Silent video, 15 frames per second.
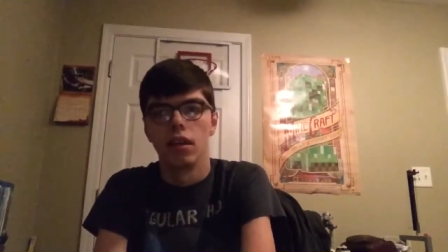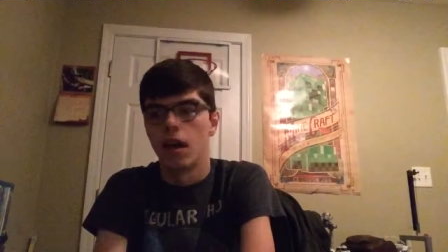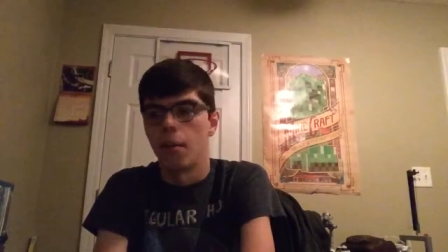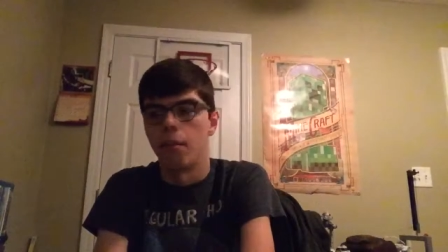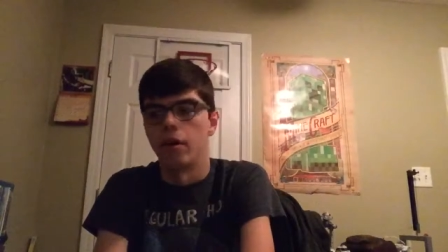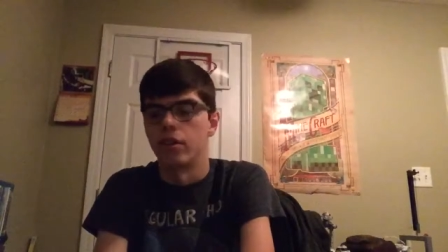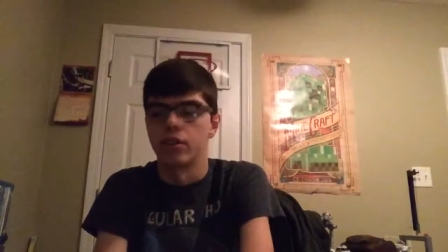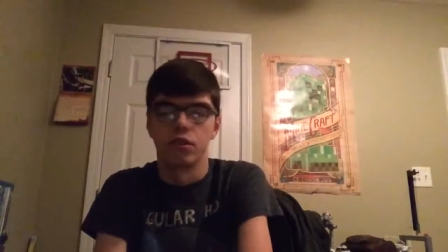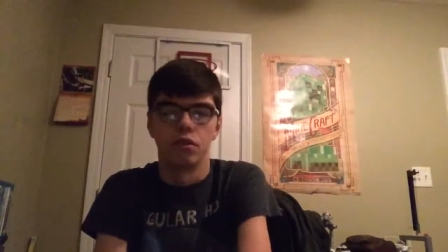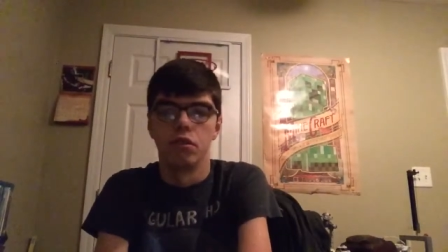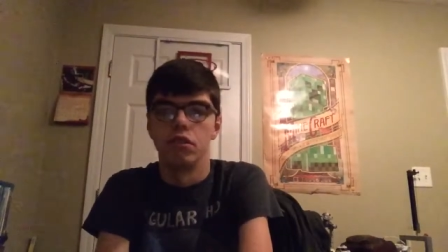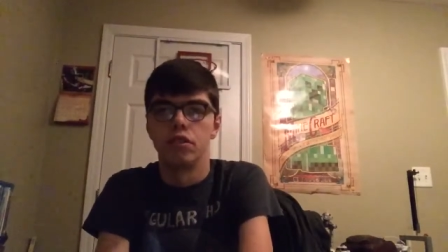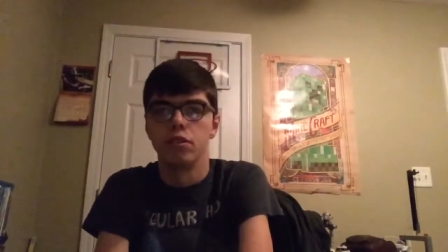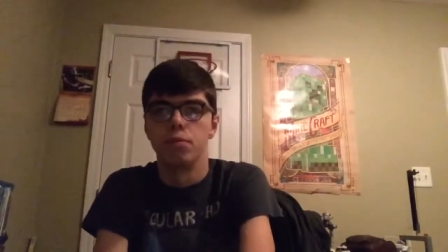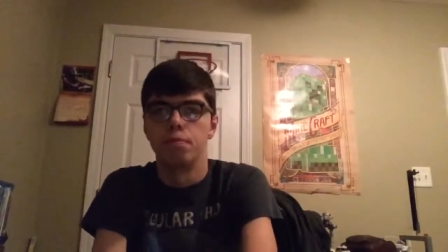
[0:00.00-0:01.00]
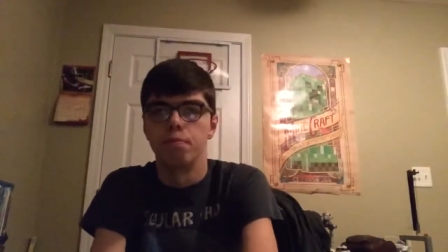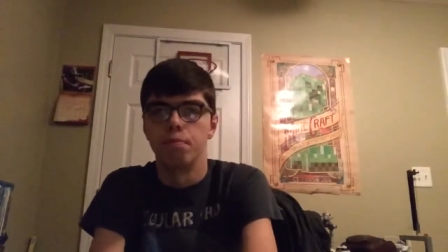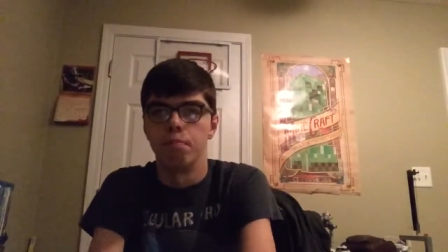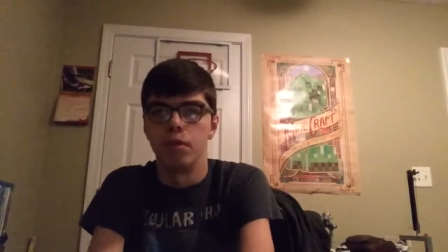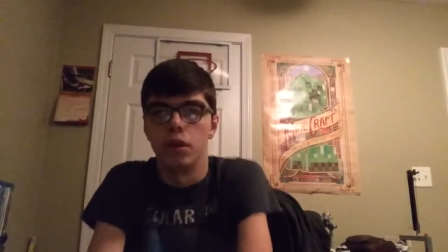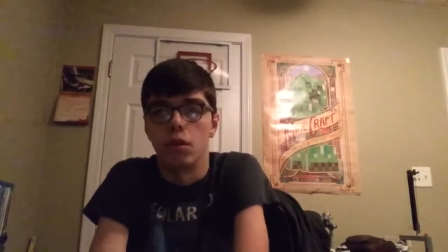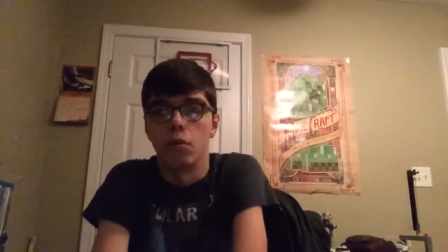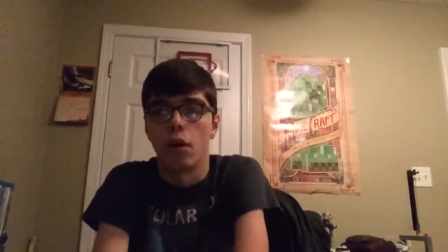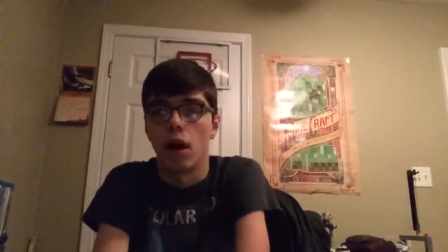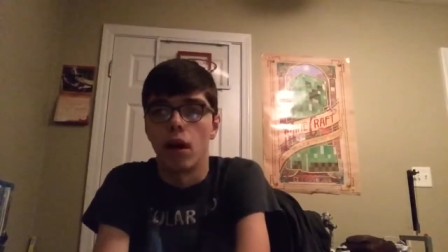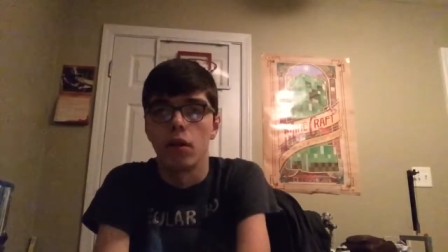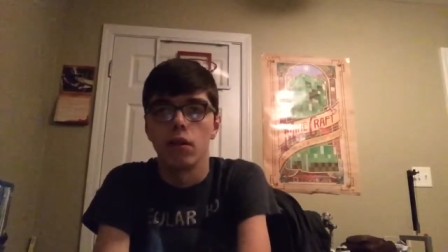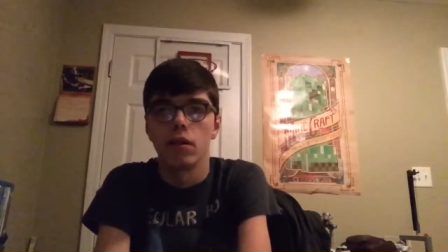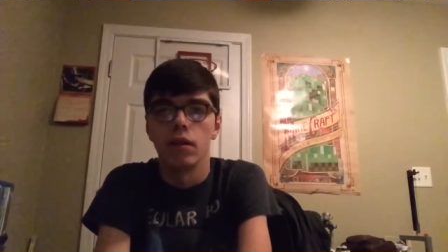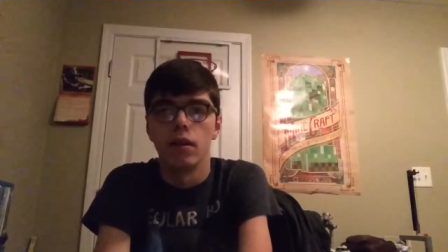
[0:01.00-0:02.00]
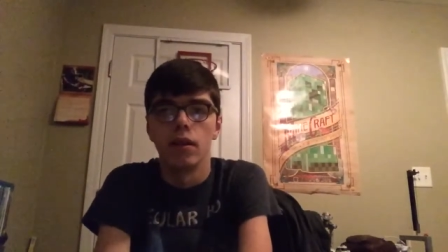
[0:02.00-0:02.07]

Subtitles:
I'm not sure, it's just been a while.